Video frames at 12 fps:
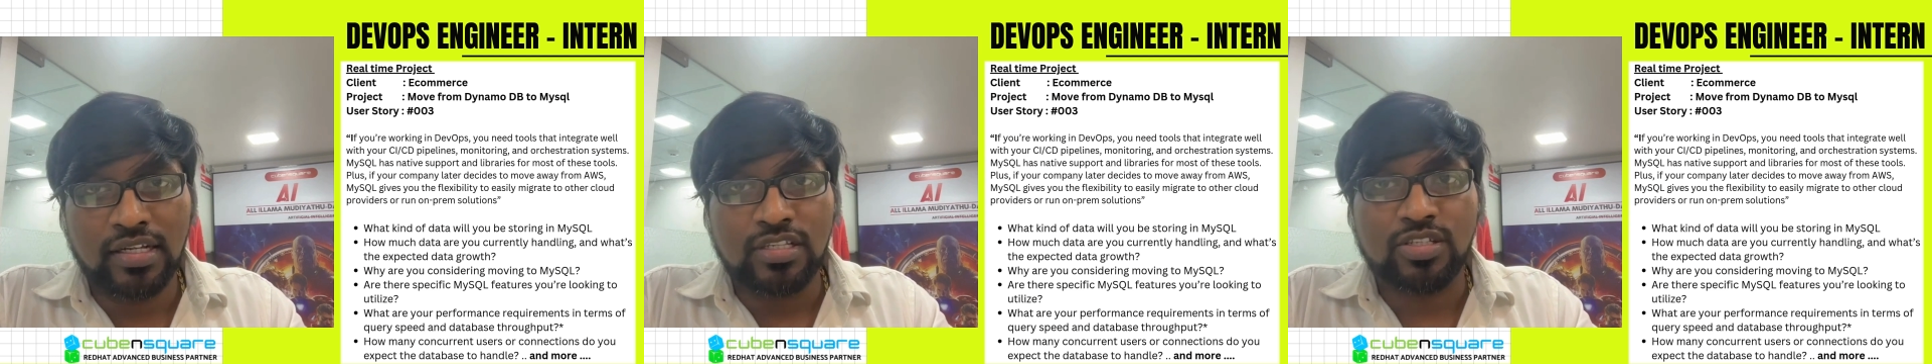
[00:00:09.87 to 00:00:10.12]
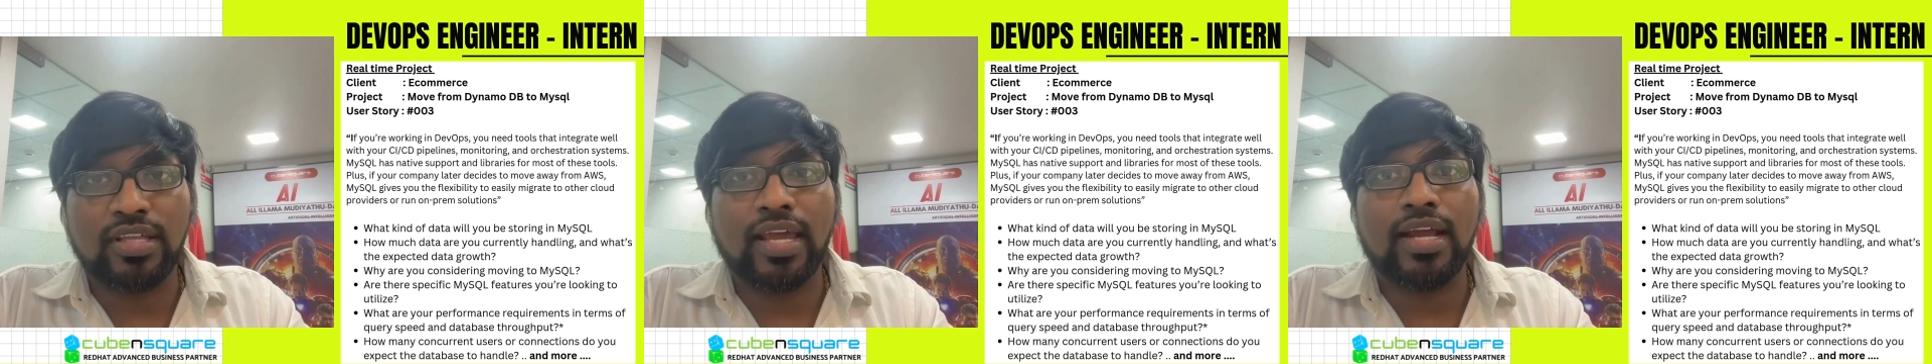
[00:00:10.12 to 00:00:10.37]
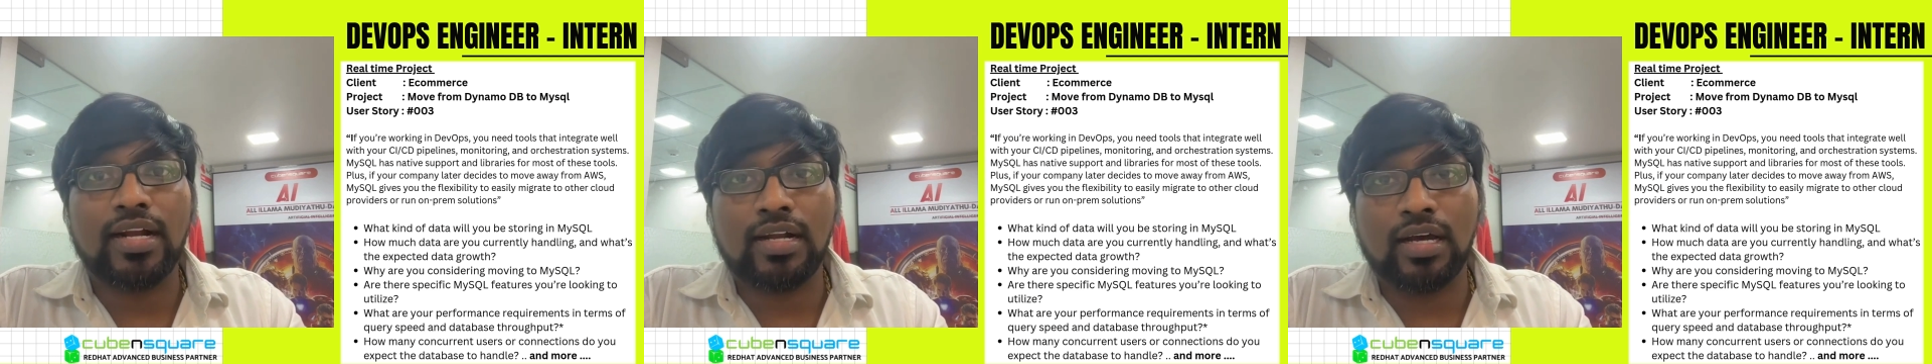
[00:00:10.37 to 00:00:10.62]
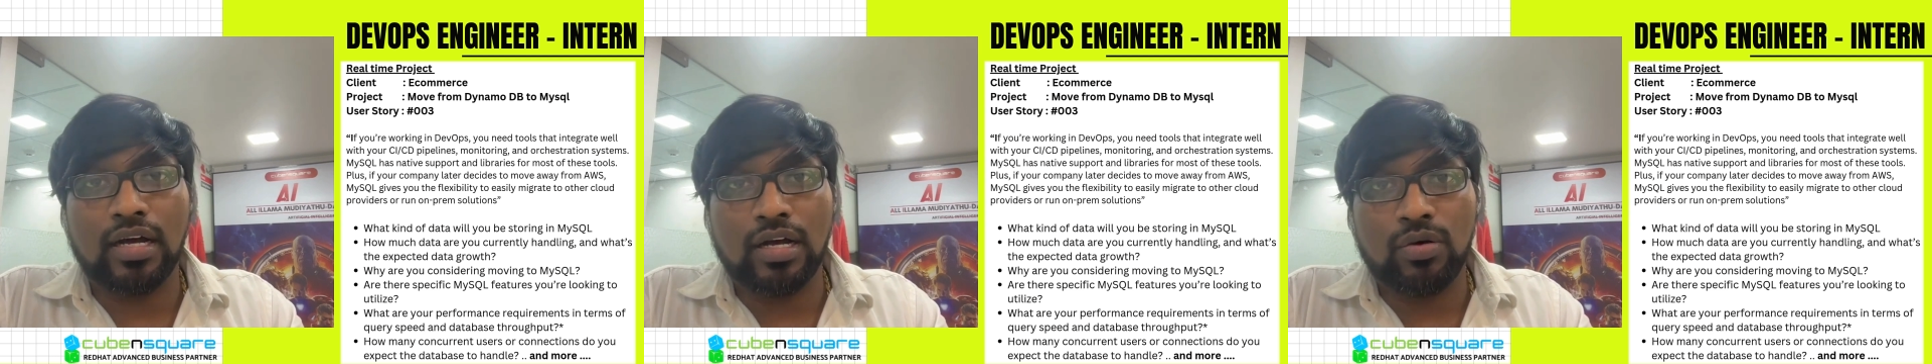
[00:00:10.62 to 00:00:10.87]
So they had
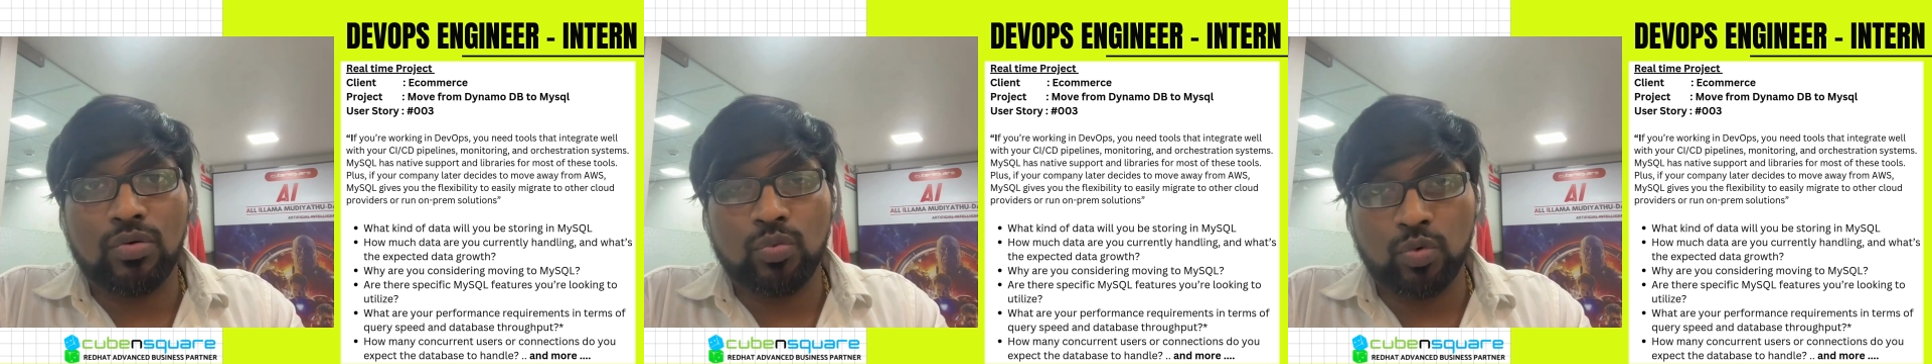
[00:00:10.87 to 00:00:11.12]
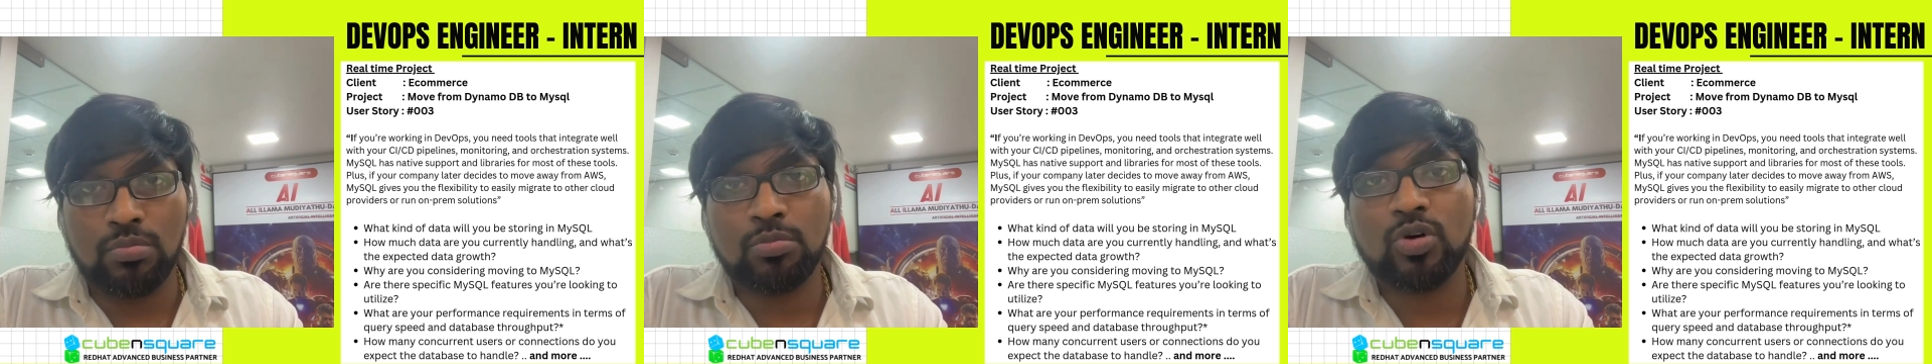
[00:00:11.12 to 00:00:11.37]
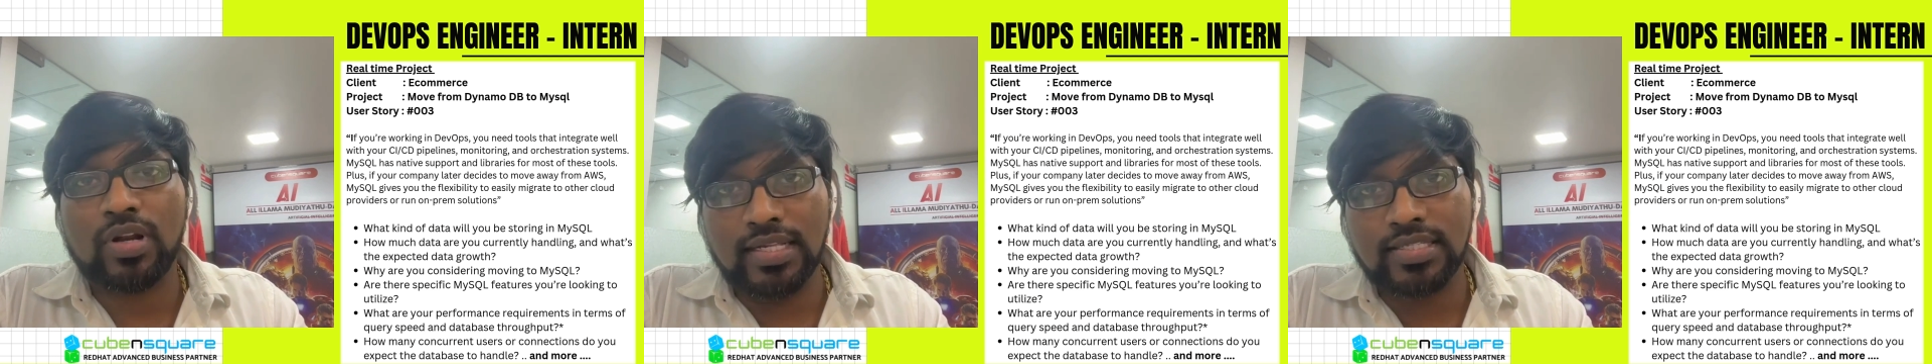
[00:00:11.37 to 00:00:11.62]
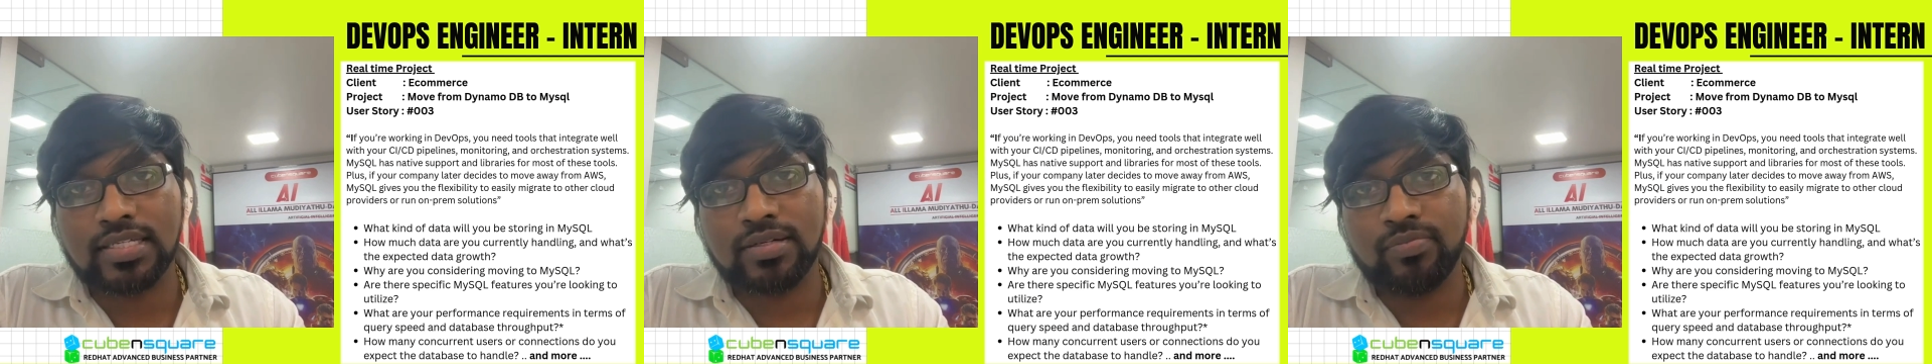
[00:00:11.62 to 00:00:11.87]
one more
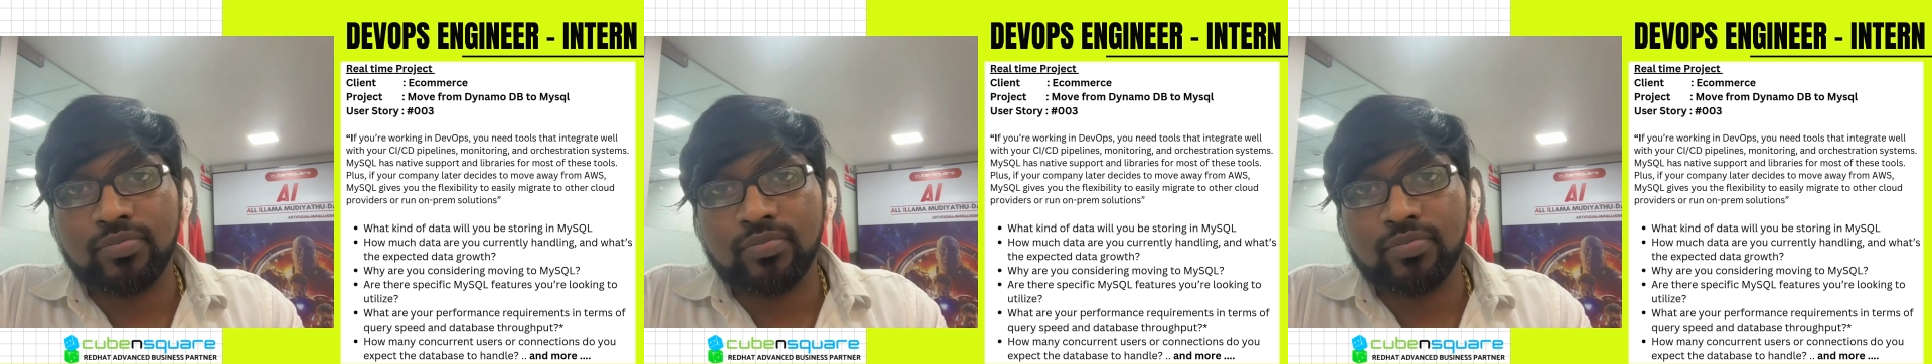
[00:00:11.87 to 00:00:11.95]
ask.